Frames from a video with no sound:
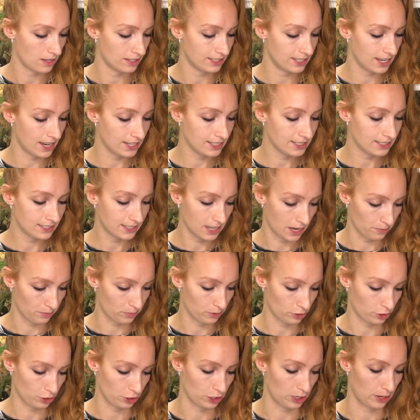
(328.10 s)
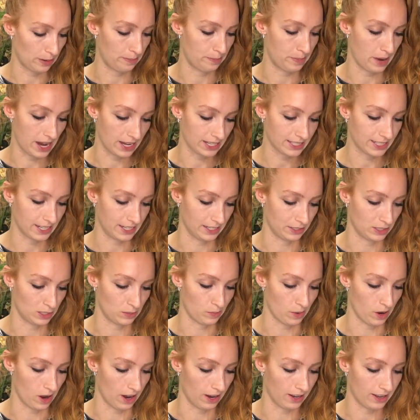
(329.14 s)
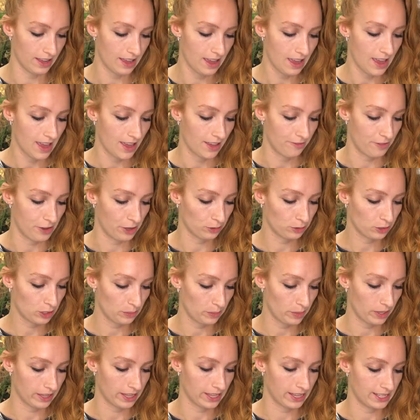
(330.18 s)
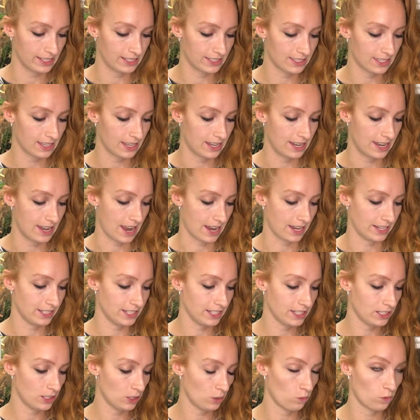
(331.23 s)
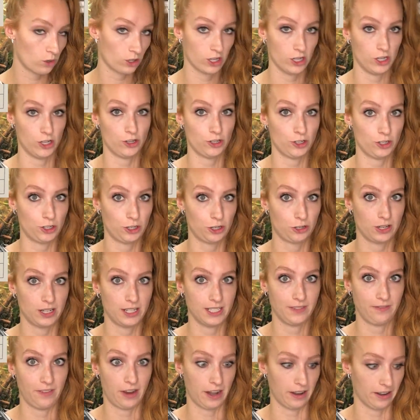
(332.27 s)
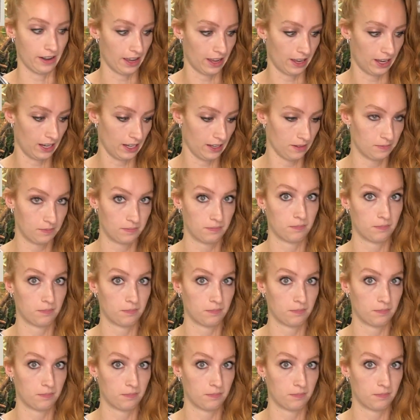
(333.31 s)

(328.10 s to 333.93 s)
day temperature basking spot, veiled chameleons 90 to 100 degrees Fahrenheit.